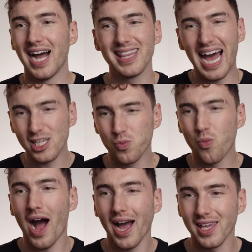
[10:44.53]
And that's
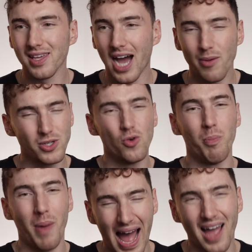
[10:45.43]
why I would go
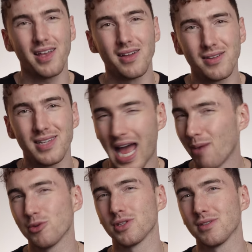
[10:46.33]
back to
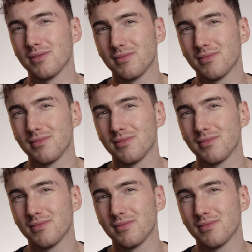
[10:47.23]
Hamilton.